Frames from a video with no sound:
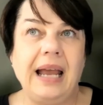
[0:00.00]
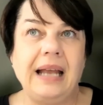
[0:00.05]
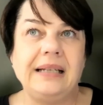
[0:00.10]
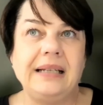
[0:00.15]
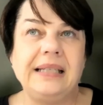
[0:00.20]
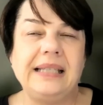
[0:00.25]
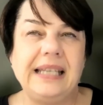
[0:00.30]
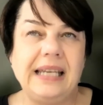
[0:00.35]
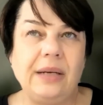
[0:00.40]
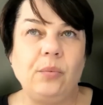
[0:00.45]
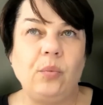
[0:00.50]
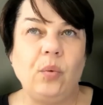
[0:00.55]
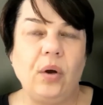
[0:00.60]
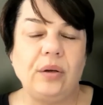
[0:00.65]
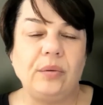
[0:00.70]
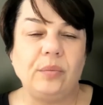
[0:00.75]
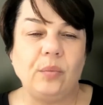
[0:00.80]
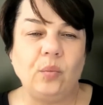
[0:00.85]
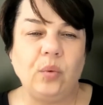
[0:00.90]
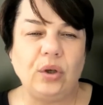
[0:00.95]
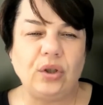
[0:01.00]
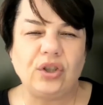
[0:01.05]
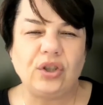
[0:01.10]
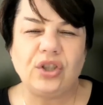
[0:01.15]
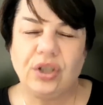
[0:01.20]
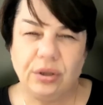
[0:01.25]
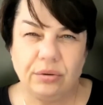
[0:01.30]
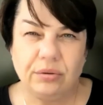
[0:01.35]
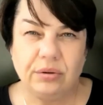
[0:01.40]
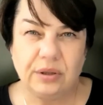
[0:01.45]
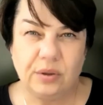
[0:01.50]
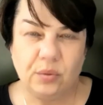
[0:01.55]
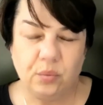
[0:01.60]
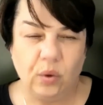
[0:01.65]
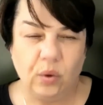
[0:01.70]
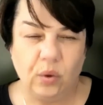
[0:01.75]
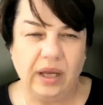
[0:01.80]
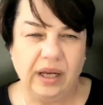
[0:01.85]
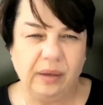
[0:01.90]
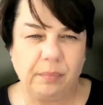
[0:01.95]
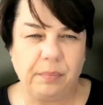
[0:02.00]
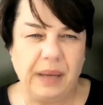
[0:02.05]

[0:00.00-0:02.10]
see what tools work